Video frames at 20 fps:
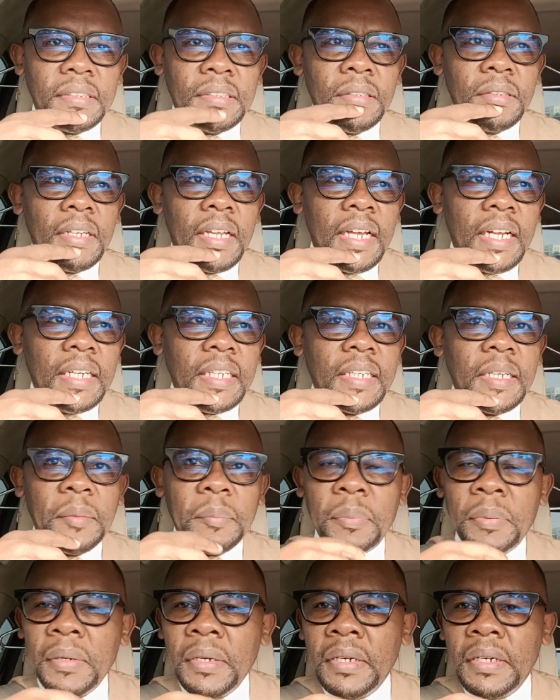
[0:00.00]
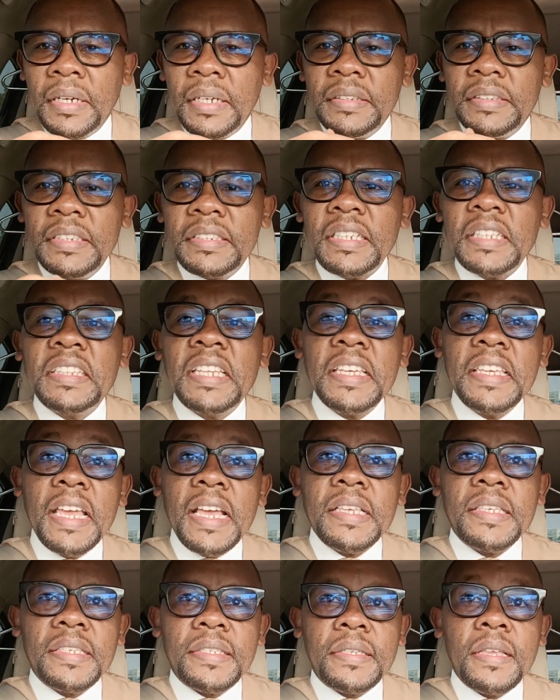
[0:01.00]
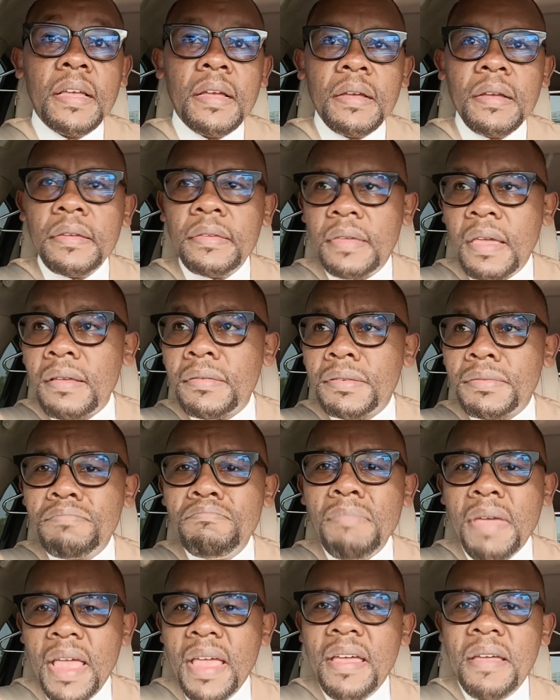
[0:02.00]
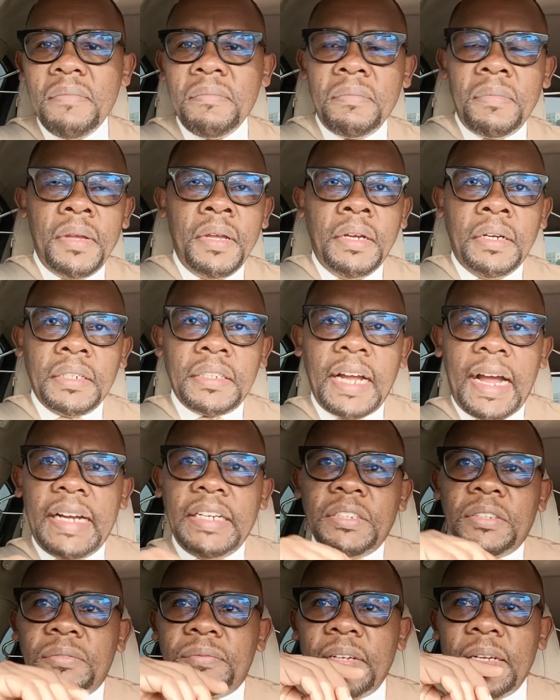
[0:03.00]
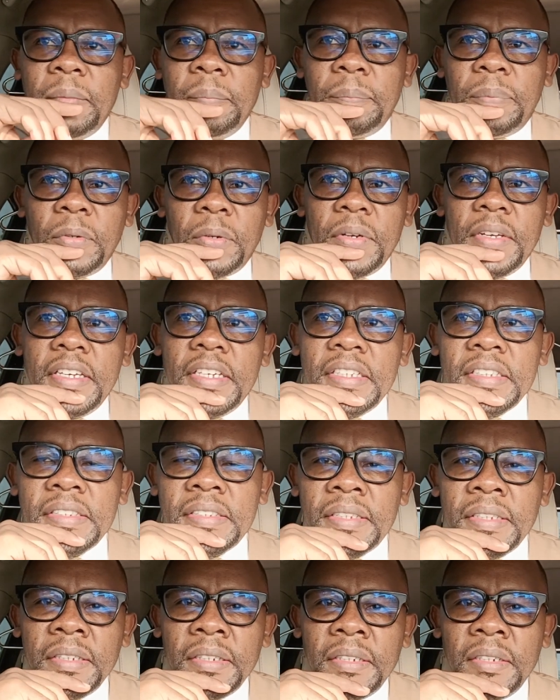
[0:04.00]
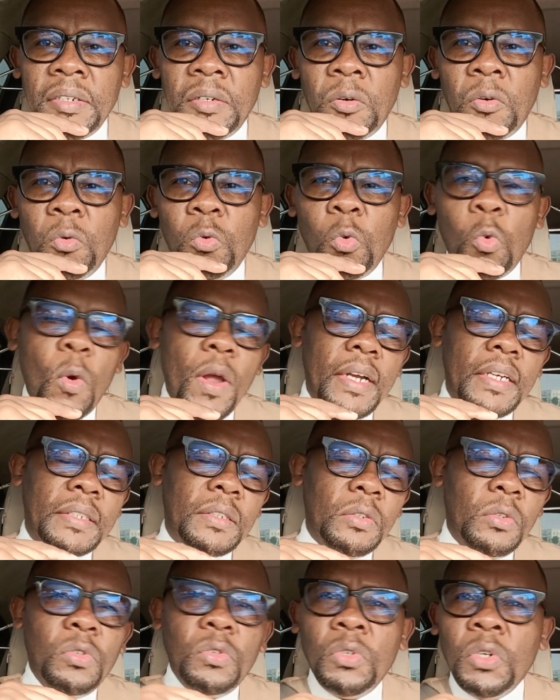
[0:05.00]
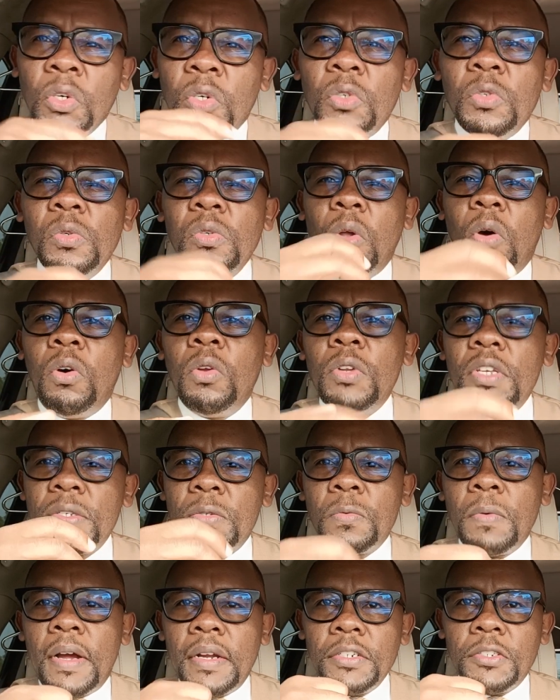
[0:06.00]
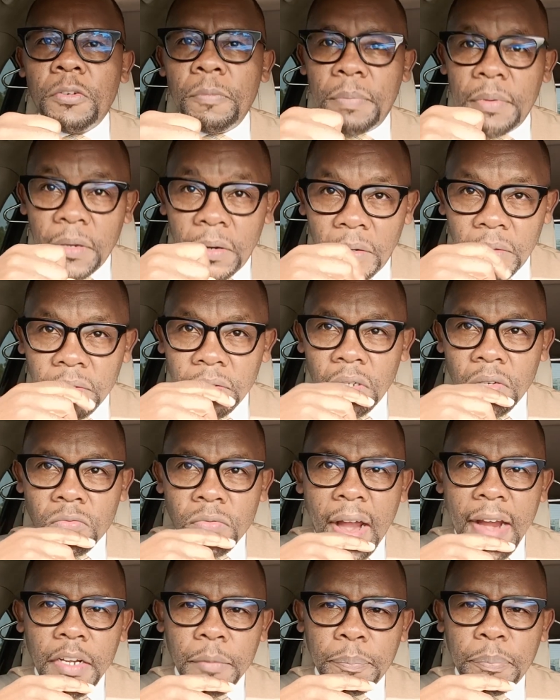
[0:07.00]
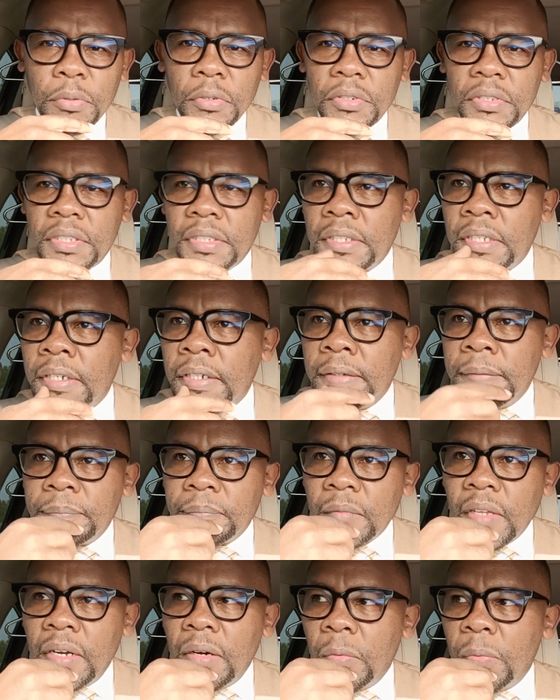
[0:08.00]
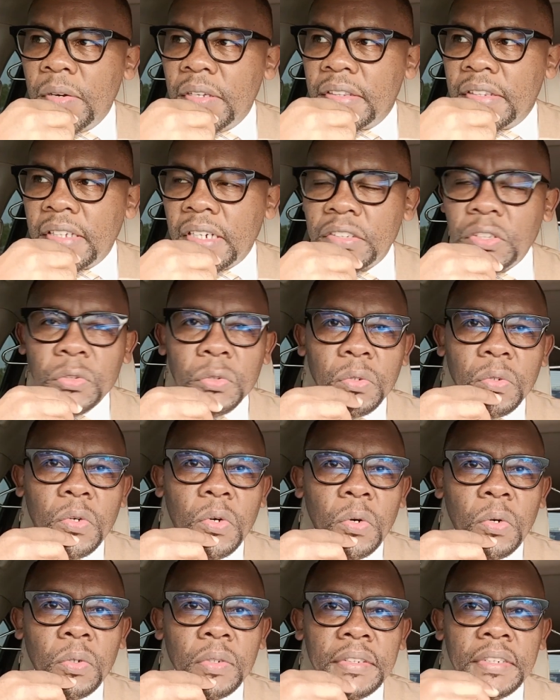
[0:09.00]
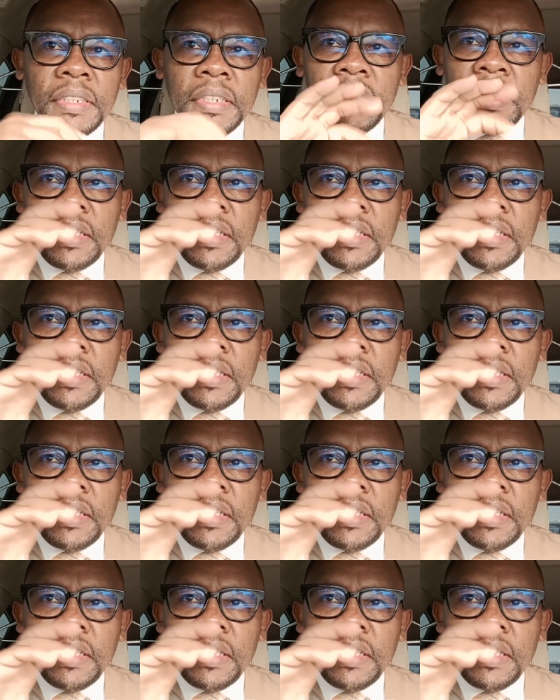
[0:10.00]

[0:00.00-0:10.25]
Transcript: They'll end up, these are the yes sir, yes ma'am kind of employees who will always want to be on the right books with their so-called